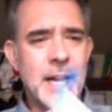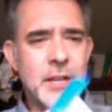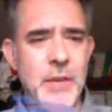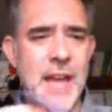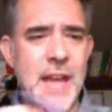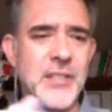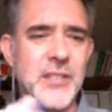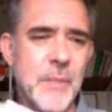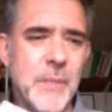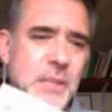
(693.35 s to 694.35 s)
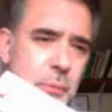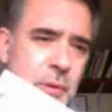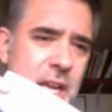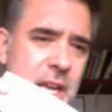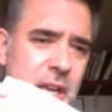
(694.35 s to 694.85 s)
You can get some that's
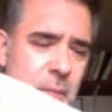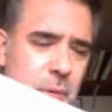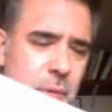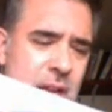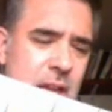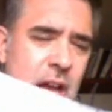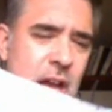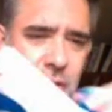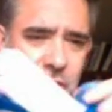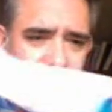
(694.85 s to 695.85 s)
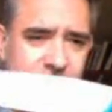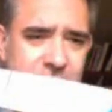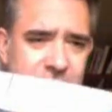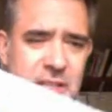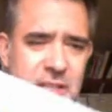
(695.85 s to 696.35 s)
pre-cut and you just kind of
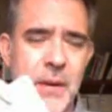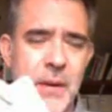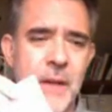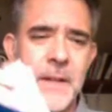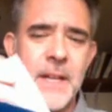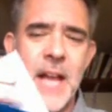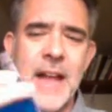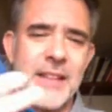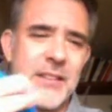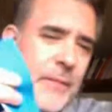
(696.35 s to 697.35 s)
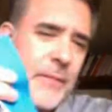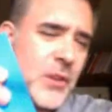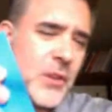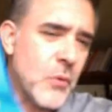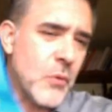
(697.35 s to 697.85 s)
snap it off. I like the stuff in
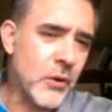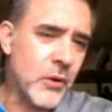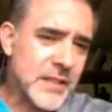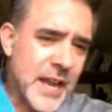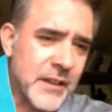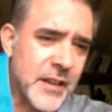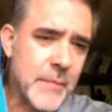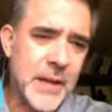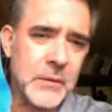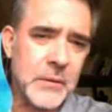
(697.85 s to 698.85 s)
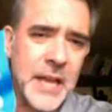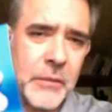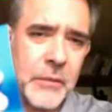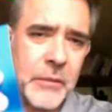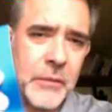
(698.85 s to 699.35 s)
the roll because then I can cut my own
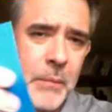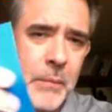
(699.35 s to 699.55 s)
length. But